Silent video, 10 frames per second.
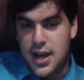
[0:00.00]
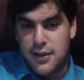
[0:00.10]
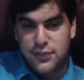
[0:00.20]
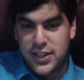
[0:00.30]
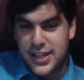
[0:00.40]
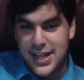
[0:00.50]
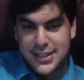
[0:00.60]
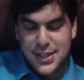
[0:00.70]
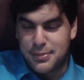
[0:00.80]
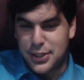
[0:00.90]
I think that
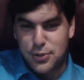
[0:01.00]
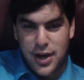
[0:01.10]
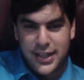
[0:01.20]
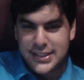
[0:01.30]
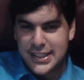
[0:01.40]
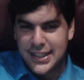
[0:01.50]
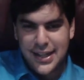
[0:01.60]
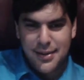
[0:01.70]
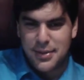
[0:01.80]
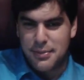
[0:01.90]
that's going to be crazy.
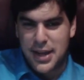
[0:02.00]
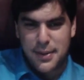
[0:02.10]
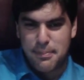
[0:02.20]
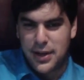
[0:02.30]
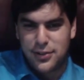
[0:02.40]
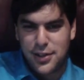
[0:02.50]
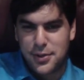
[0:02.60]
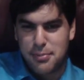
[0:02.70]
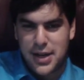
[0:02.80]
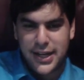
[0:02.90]
I'm going to make a boatload
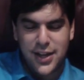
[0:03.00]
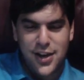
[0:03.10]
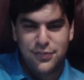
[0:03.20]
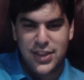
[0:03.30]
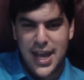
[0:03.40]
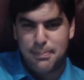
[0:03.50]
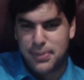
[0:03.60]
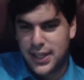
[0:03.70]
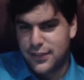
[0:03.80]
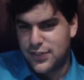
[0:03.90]
of money off of that
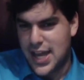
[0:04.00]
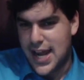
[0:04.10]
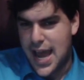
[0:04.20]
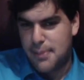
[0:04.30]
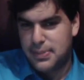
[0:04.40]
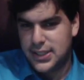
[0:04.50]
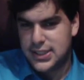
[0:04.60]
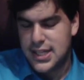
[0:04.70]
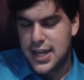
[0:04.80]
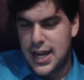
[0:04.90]
pick if that
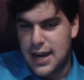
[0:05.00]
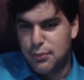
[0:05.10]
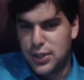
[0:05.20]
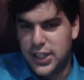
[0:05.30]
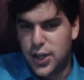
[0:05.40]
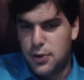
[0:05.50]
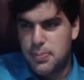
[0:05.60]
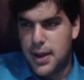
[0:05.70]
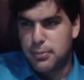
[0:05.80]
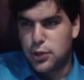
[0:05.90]
happens. I really
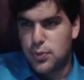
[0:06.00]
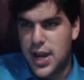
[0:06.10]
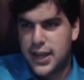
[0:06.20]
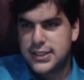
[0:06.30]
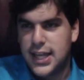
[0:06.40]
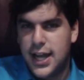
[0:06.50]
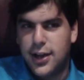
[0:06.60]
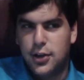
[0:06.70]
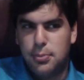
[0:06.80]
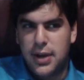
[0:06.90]
hope I'm correct.
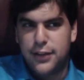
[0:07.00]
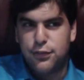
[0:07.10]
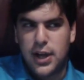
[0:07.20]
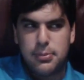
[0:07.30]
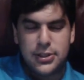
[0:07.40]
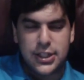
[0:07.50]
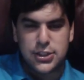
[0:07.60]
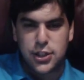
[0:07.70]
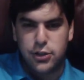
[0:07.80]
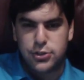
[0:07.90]
I hope Mike Vrabel
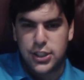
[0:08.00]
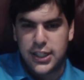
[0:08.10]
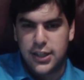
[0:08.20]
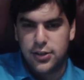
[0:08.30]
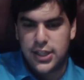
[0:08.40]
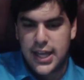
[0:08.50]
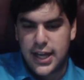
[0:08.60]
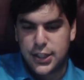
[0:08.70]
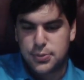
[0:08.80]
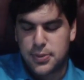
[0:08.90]
gets Coach of the Year then.
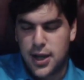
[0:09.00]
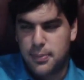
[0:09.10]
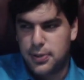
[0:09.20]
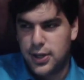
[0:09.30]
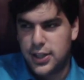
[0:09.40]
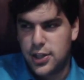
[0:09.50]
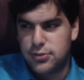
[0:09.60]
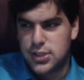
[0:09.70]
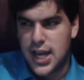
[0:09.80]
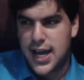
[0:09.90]
I should probably put in
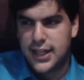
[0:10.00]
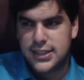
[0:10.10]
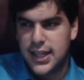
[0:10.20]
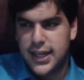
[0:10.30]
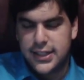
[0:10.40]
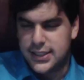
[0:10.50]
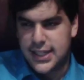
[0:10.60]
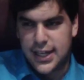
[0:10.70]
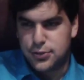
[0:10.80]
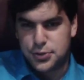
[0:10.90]
those odds. The
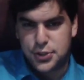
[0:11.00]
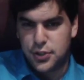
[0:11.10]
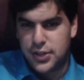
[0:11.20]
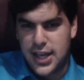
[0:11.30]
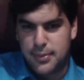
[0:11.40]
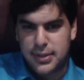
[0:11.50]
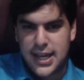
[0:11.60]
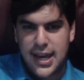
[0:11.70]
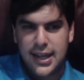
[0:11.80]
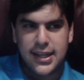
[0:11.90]
schedule's so damn
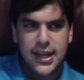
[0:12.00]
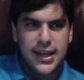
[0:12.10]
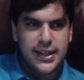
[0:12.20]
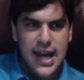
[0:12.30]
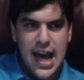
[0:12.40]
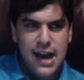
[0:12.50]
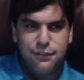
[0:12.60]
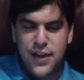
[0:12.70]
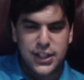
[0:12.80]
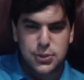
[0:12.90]
cake. The
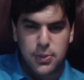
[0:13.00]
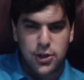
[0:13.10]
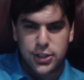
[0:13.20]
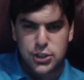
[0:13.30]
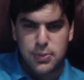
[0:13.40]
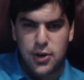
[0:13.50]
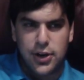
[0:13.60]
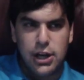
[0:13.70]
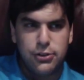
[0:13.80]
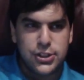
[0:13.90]
offense, Marcus
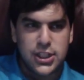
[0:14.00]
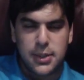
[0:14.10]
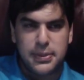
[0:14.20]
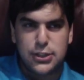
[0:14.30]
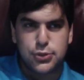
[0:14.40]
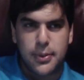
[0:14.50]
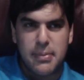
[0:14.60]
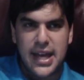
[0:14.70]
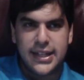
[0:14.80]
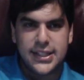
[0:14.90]
Mariota's going to be
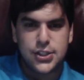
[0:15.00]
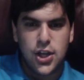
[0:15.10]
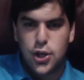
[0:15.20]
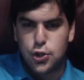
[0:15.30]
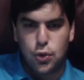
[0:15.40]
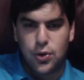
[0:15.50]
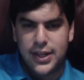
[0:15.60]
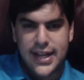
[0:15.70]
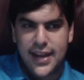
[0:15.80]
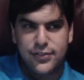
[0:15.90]
tremendous.
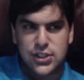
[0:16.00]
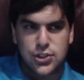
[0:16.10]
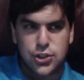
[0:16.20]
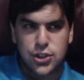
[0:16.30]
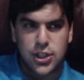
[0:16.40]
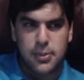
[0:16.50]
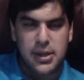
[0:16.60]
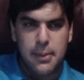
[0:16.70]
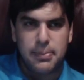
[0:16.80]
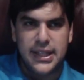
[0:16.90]
Corey Davis is just going to
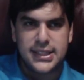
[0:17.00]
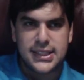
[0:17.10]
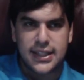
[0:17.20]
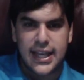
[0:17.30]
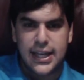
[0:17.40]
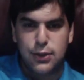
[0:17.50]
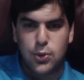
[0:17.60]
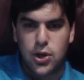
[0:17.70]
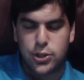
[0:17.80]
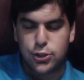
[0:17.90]
be a beast. Delanie
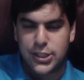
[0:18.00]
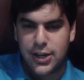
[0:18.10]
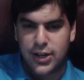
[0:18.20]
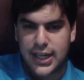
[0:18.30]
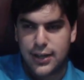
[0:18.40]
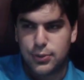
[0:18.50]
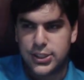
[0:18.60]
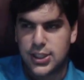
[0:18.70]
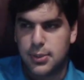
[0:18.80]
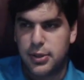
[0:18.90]
Walker, Derrick
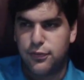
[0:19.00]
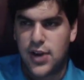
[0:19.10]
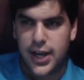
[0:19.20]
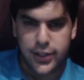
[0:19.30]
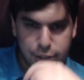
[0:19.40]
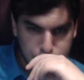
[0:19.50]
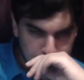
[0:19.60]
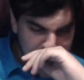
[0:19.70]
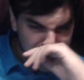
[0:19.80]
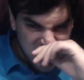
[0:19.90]
Henry's going to be fine on the
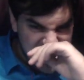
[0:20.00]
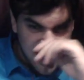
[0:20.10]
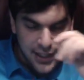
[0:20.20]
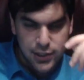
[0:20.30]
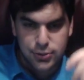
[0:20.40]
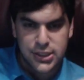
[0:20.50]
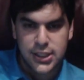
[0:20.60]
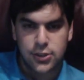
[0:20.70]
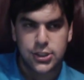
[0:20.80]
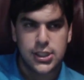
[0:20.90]
ground with Deion Lewis
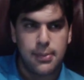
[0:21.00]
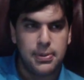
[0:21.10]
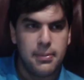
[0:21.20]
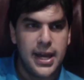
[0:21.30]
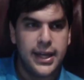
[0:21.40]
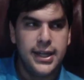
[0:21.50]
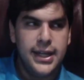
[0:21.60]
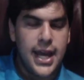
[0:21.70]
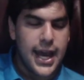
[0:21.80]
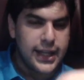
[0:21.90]
there to supplement.
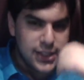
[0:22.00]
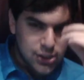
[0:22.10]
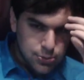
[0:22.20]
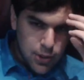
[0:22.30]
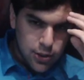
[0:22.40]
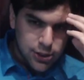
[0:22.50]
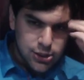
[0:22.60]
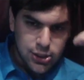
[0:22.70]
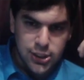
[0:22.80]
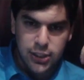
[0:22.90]
And this is
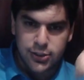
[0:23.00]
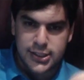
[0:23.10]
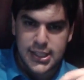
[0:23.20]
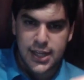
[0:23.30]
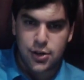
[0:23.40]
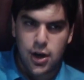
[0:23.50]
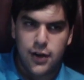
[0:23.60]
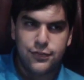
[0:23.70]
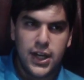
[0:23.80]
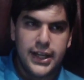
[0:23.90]
Marcus's year to take
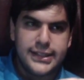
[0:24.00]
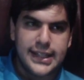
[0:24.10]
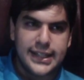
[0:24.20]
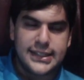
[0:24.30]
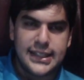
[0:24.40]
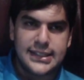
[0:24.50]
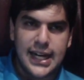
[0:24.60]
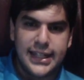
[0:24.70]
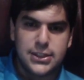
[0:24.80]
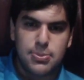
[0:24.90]
off. Tennessee
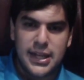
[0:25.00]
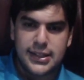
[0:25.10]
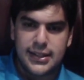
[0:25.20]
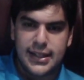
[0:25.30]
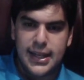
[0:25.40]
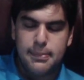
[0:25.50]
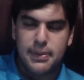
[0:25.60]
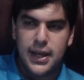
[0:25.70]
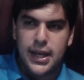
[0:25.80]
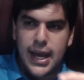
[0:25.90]
Titans make the leap,
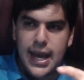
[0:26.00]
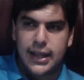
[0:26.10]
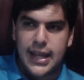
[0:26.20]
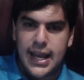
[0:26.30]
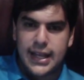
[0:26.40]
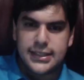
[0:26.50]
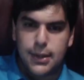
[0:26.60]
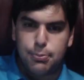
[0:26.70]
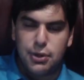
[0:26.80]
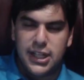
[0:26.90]
and they end
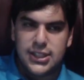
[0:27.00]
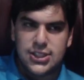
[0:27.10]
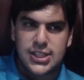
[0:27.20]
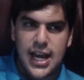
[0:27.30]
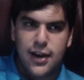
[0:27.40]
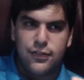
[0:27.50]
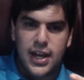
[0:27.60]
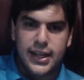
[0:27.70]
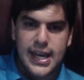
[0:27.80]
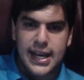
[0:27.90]
up winning the South,
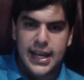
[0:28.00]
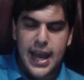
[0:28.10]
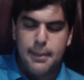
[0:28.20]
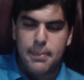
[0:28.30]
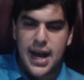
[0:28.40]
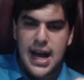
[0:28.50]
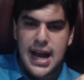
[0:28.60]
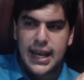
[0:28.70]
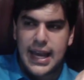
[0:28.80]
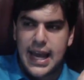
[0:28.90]
getting a
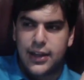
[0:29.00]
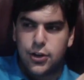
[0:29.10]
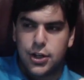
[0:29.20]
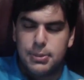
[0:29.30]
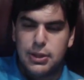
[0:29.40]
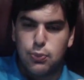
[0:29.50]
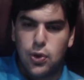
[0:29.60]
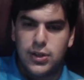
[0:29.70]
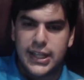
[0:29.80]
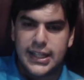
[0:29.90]
bye, and they're going to be
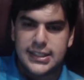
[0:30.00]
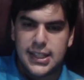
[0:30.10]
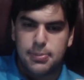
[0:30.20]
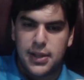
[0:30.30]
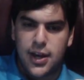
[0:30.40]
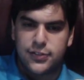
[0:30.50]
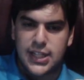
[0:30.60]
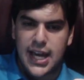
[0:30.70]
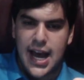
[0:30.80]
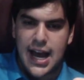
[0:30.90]
rolling into the playoffs
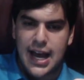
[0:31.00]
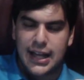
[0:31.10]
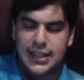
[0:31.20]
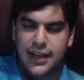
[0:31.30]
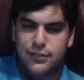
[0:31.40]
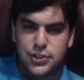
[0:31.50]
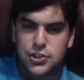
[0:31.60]
at a high, high level.